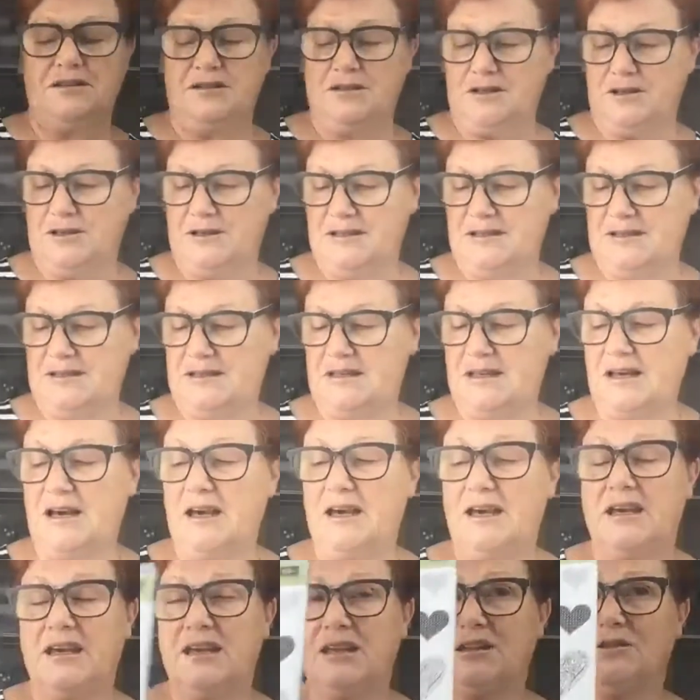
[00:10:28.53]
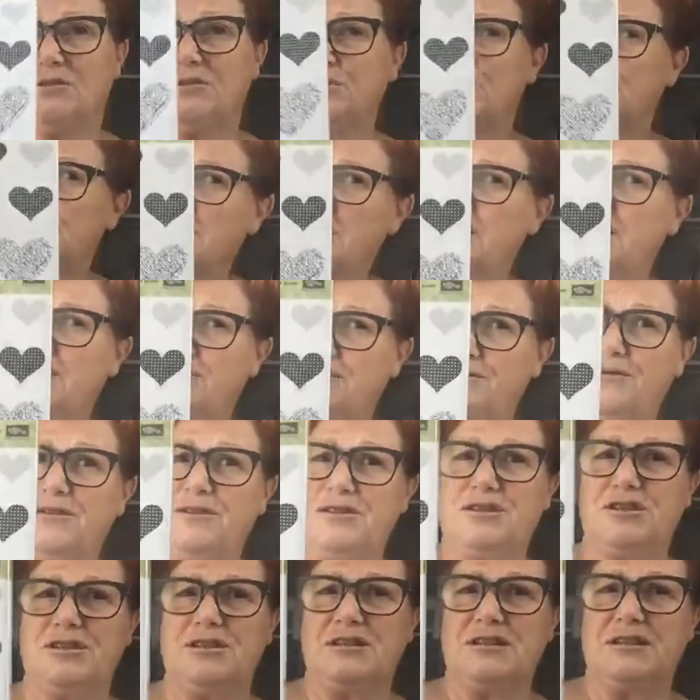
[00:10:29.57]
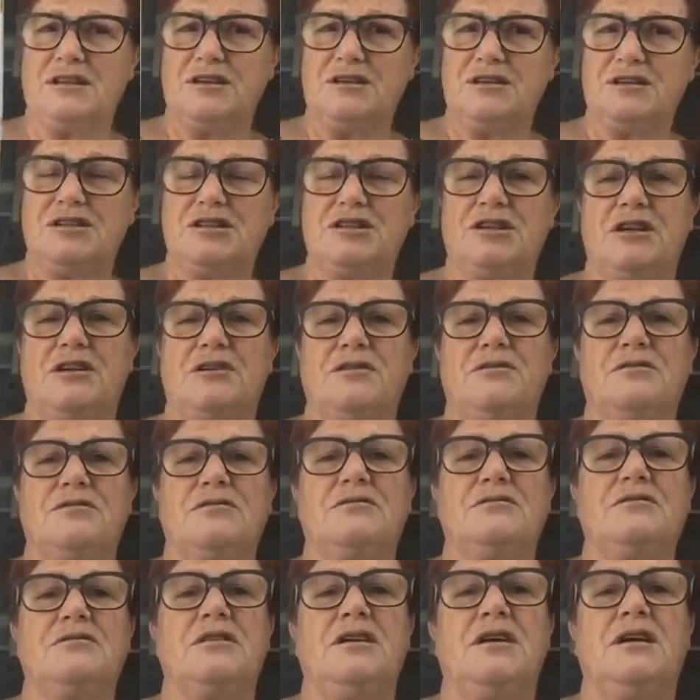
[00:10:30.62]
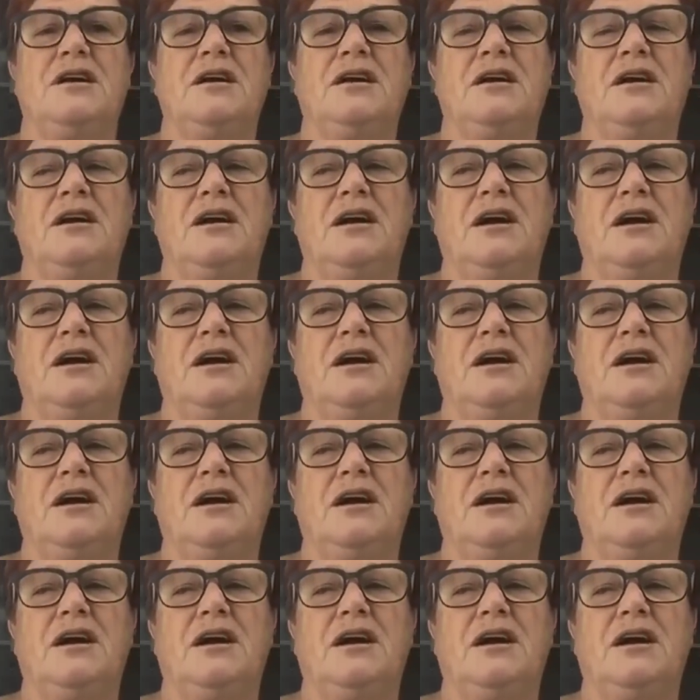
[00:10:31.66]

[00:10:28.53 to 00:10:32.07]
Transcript: Valentine's Day and also for just those general